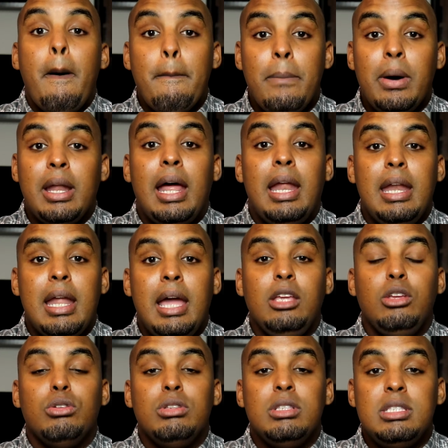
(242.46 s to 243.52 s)
But at night,
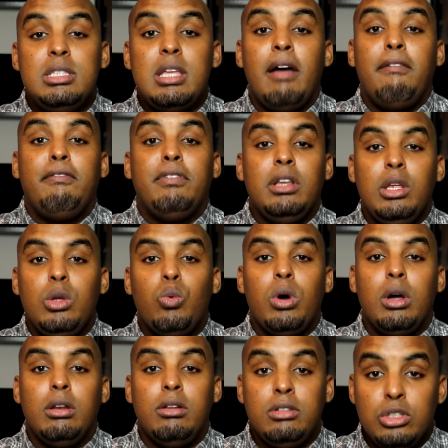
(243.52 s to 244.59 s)
you definitely
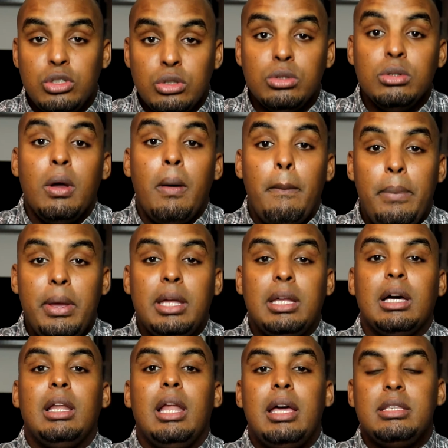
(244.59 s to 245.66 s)
want to pick
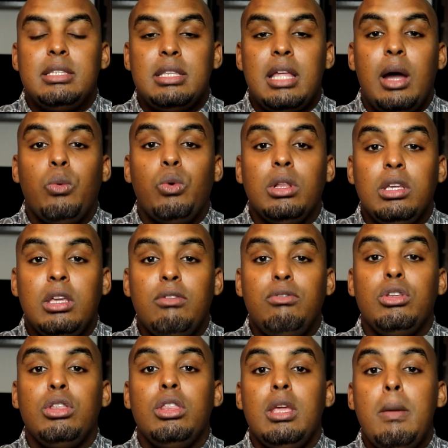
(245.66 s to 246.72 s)
a lens that will give
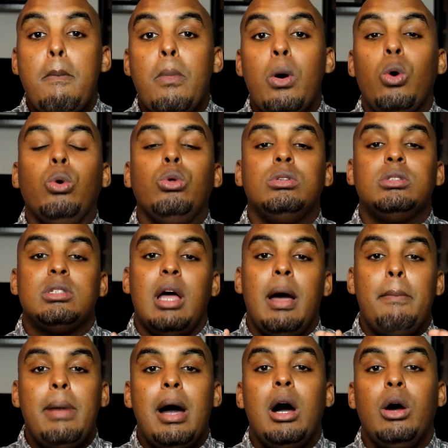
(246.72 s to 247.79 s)
you the most
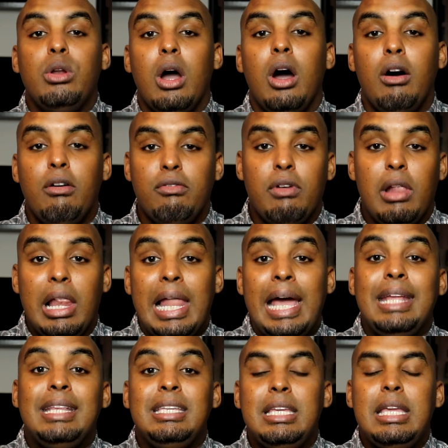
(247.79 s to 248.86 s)
amount of
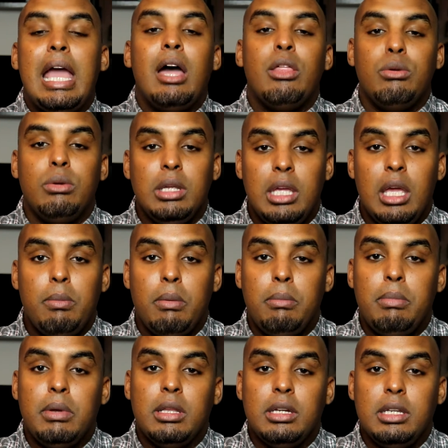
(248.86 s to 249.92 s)
light gathering
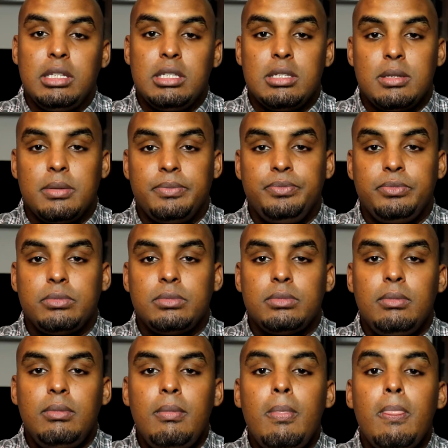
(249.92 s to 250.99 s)
capabilities.
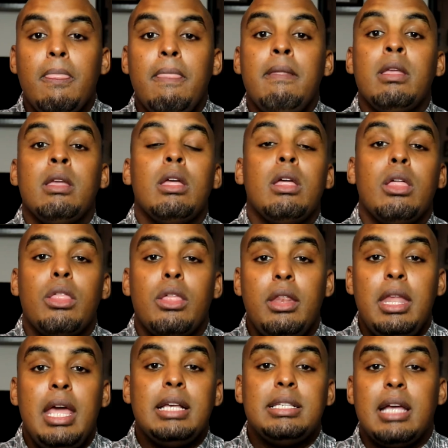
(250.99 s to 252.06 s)
The
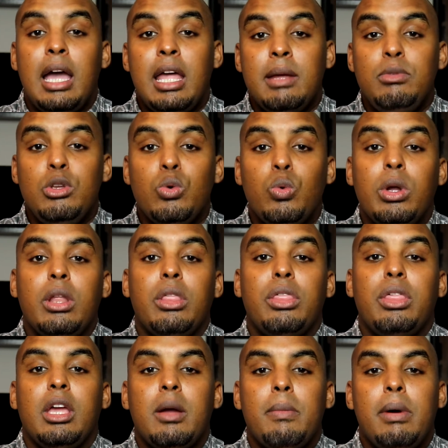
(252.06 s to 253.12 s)
next item you want to
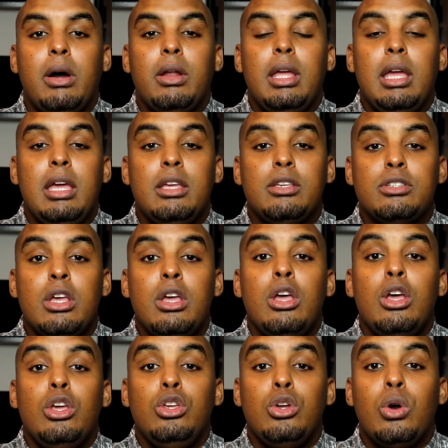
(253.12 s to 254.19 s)
think about is
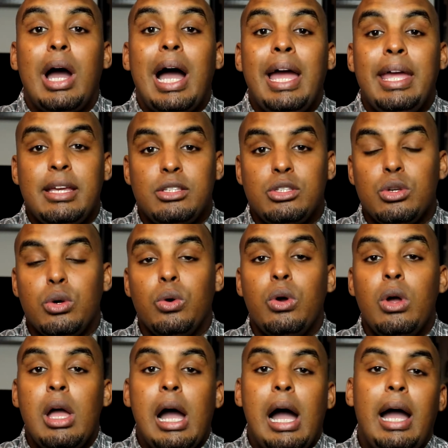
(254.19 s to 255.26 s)
your
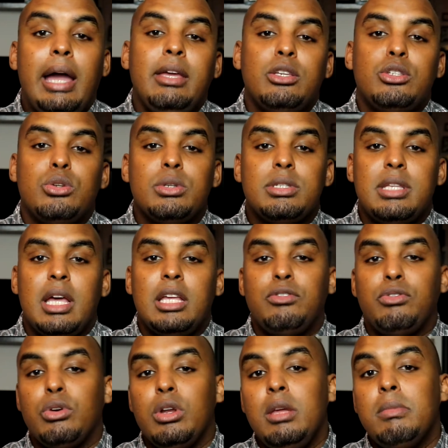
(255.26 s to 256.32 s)
ISO. ISO stands
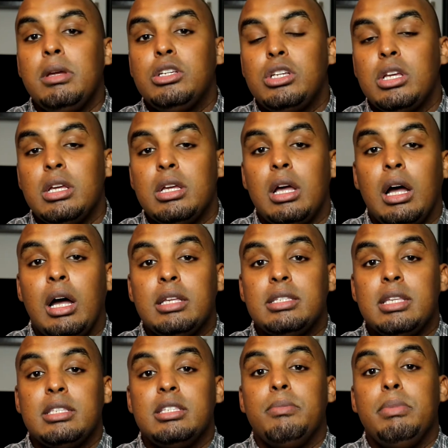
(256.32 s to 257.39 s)
for image
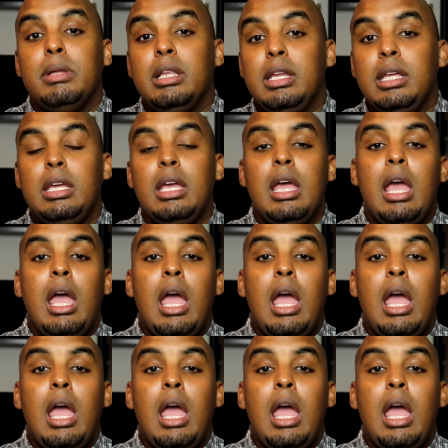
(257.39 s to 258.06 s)
sensibility.